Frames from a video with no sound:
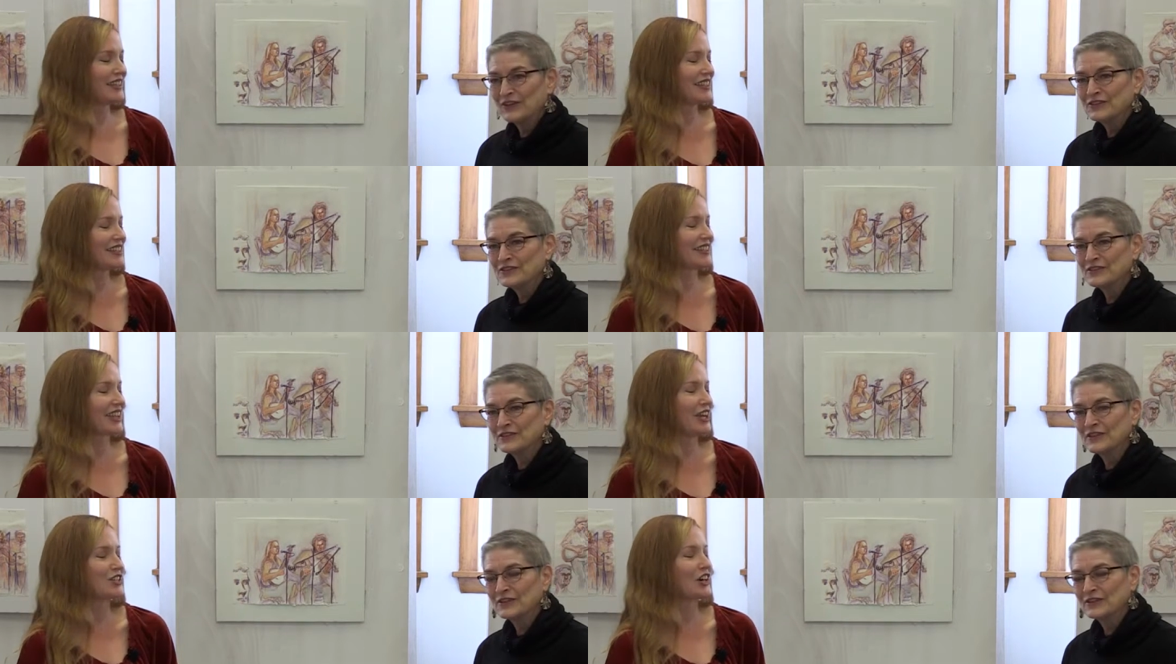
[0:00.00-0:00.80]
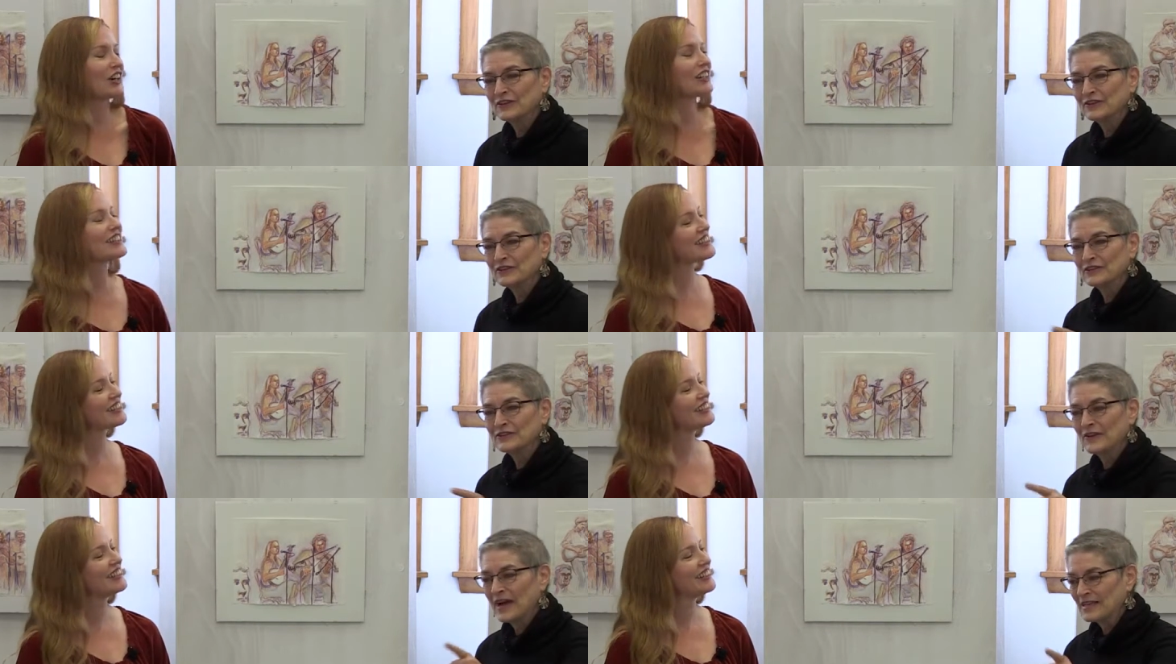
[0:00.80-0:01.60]
Speaker 1: the sketch artist.
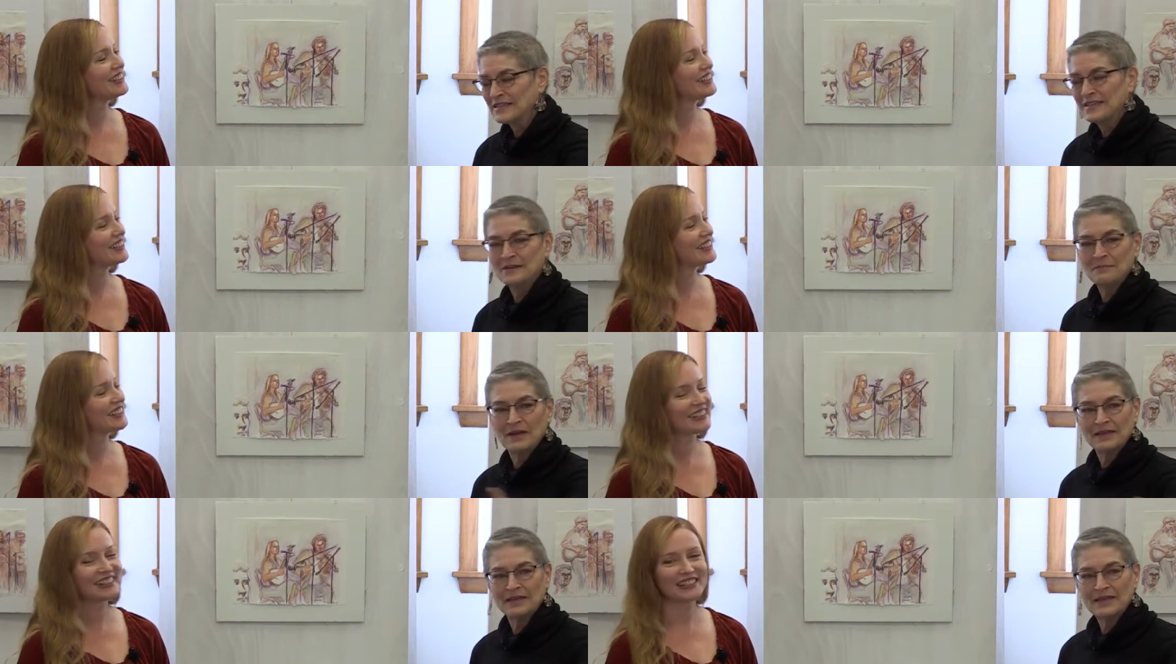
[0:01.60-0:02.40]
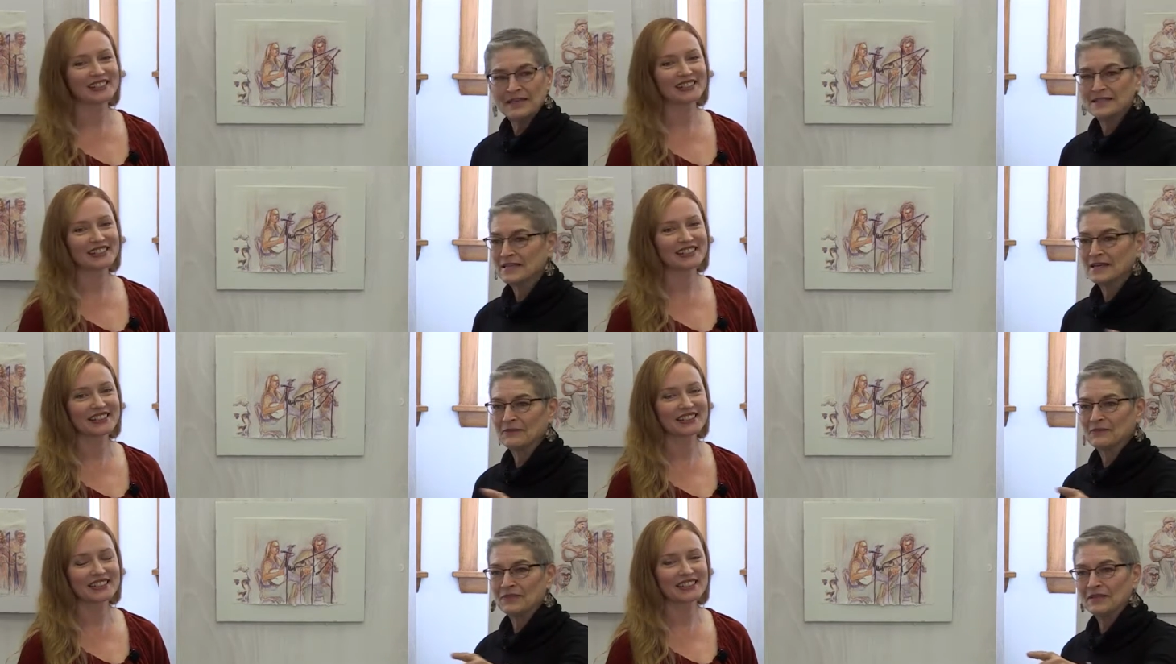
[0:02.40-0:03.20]
Speaker 2: So I see among these
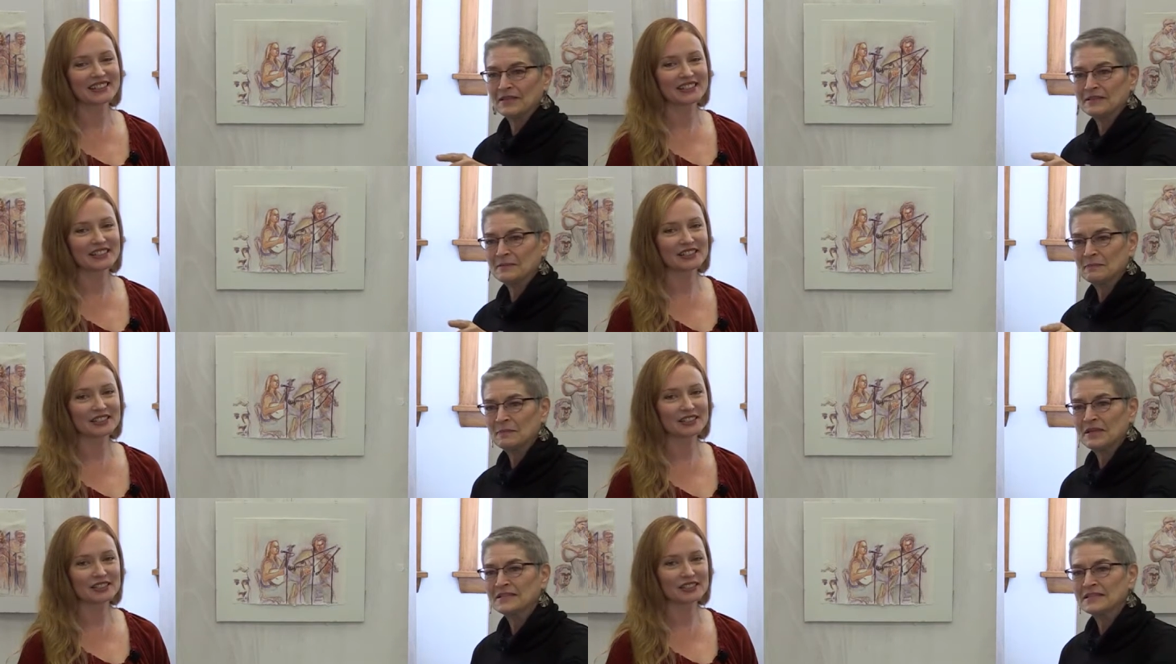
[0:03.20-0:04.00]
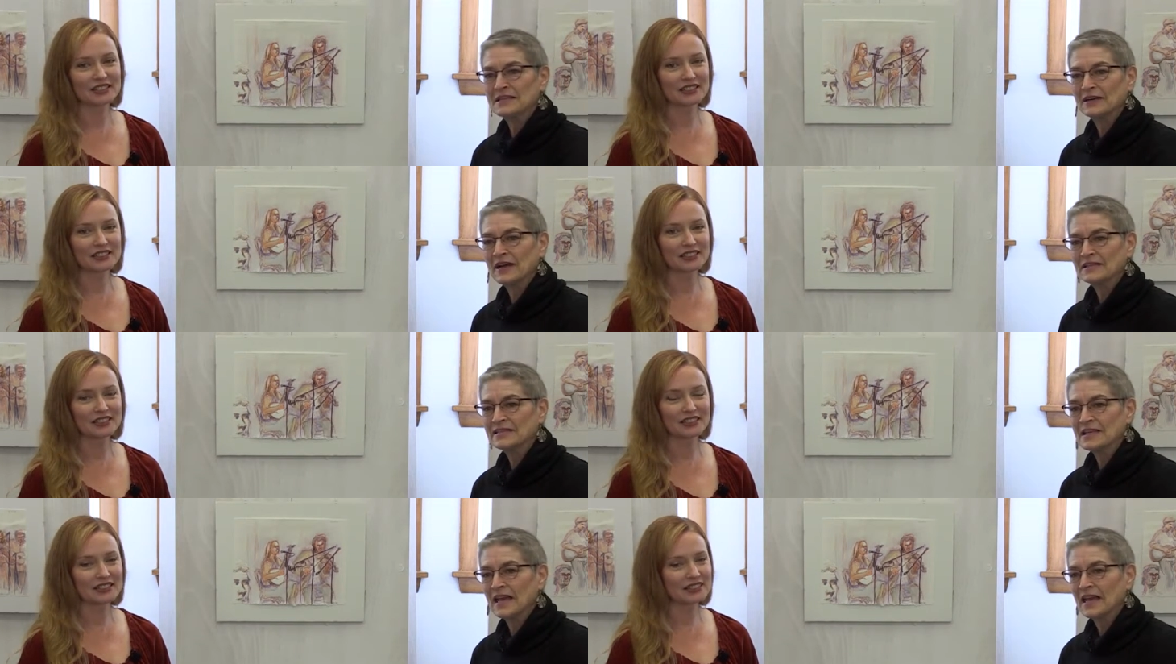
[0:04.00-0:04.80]
uh, these pieces here, I
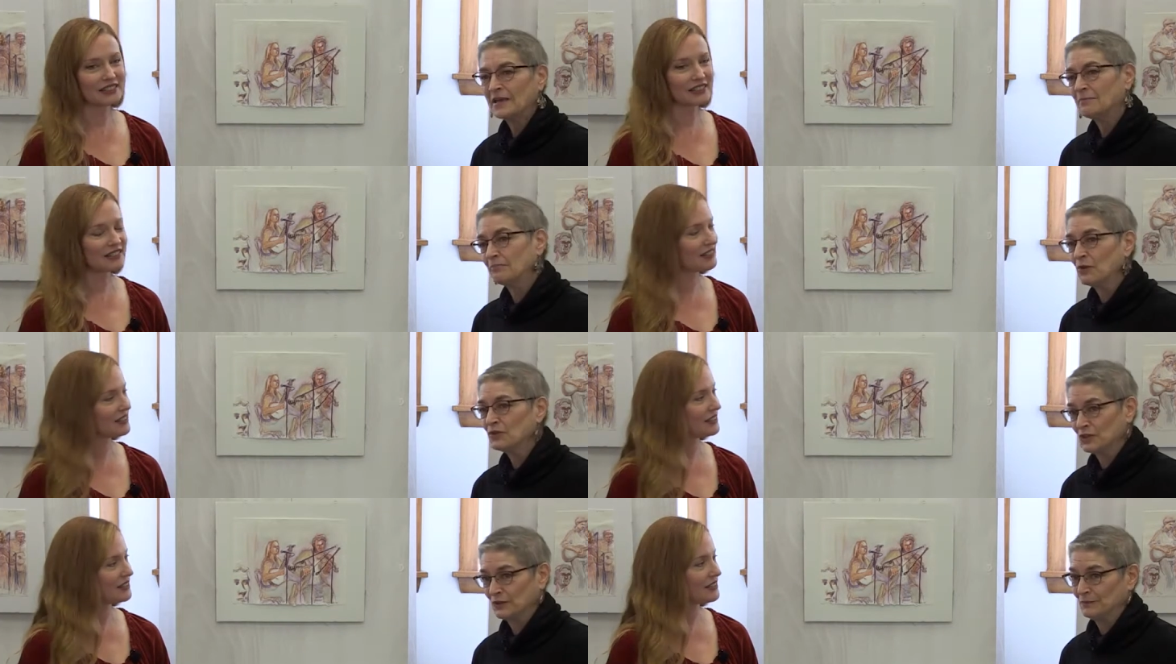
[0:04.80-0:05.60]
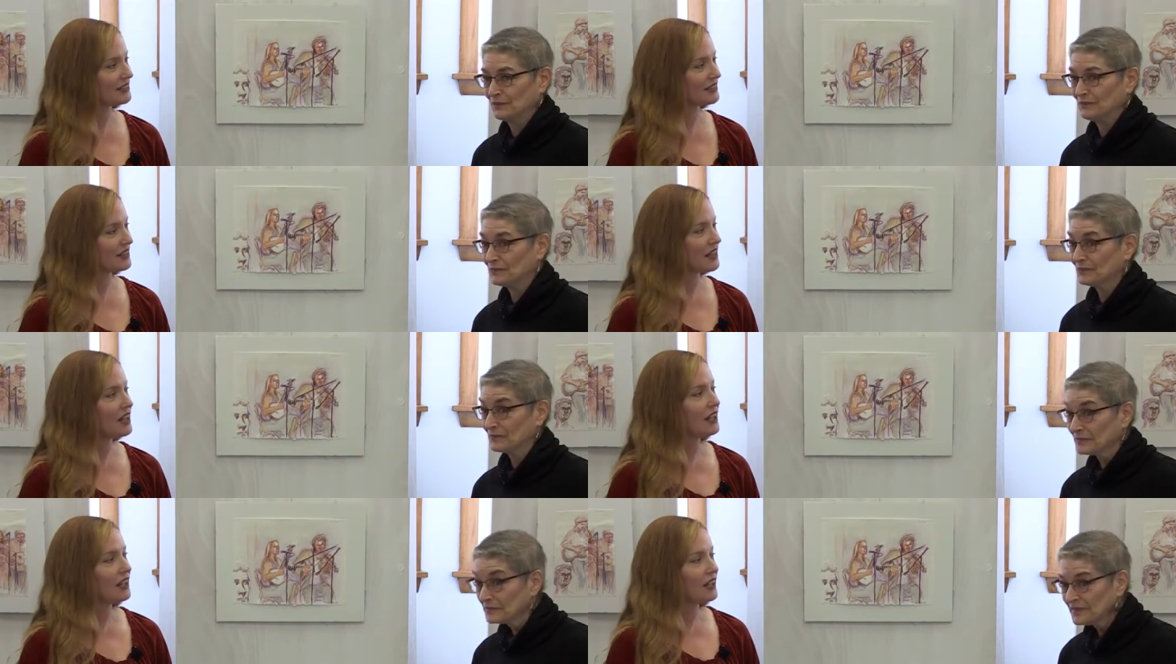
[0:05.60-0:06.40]
see a poster.
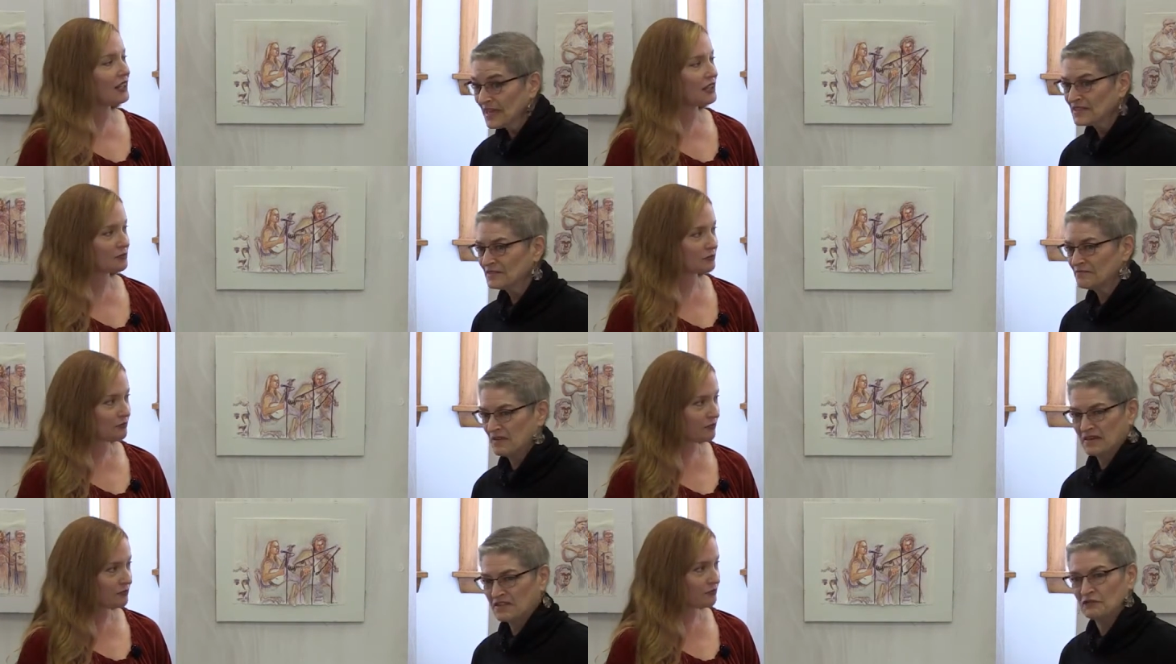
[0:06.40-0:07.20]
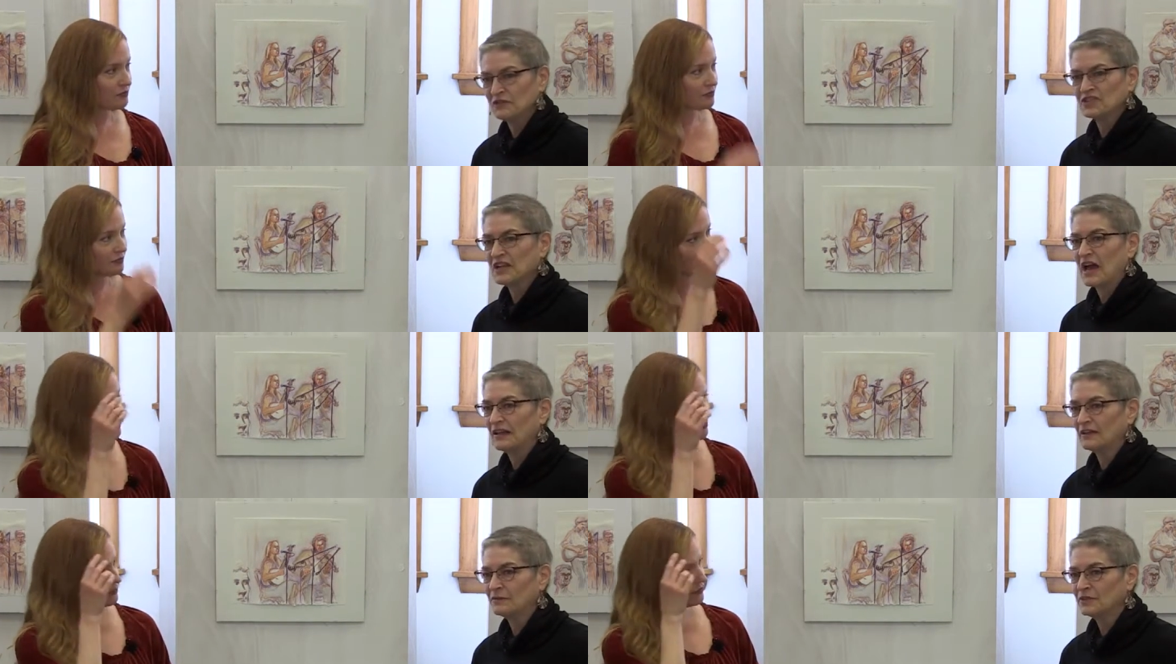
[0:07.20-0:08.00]
That's a different
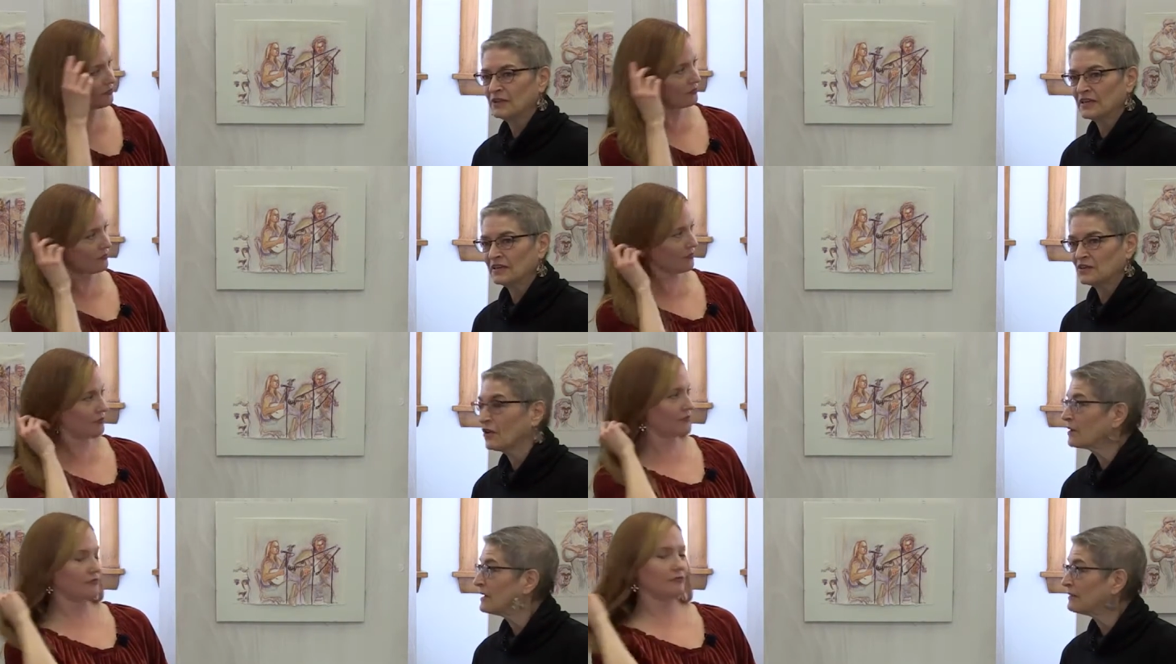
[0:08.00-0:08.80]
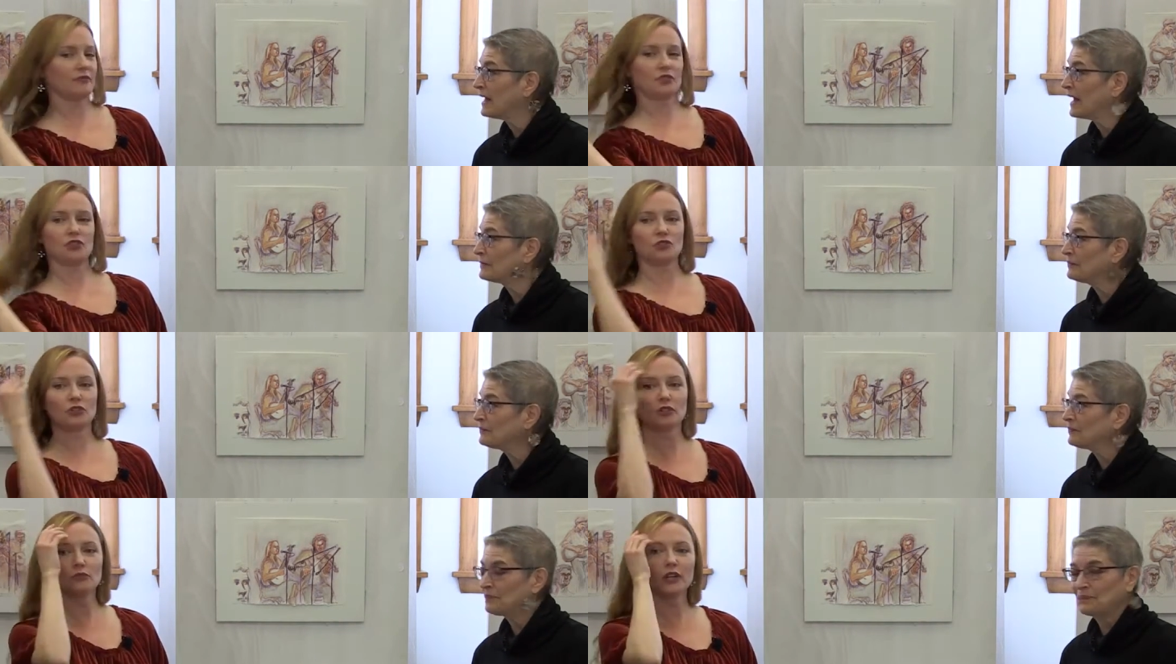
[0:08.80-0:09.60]
style. Would you like to talk about that?
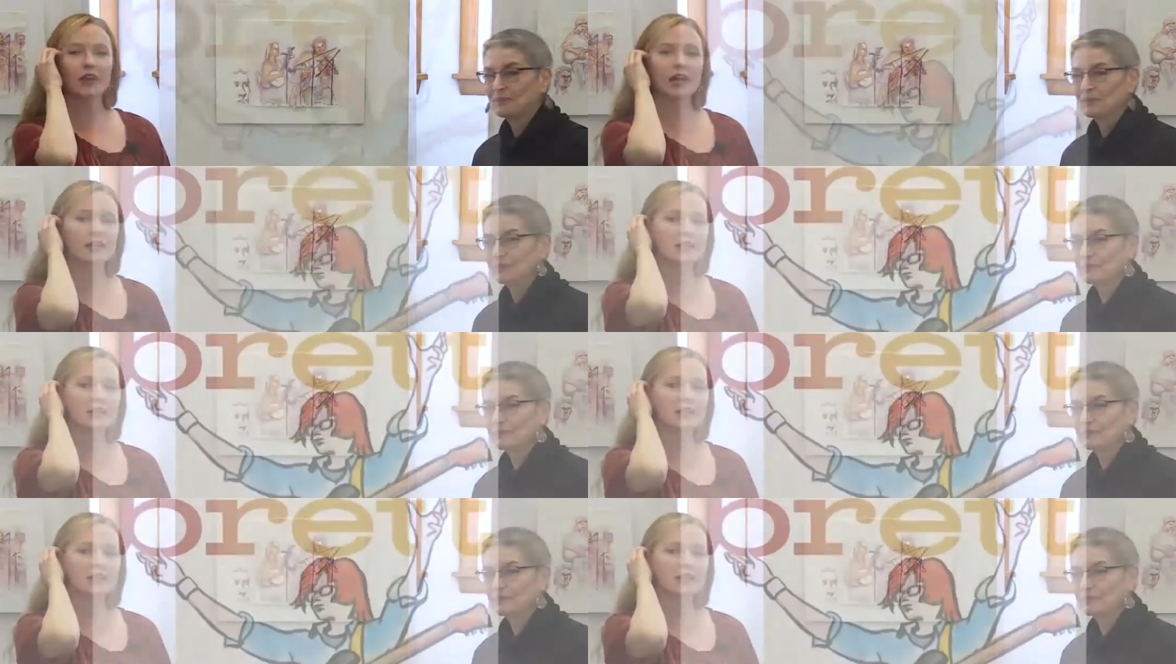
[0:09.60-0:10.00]
Sure. Well, that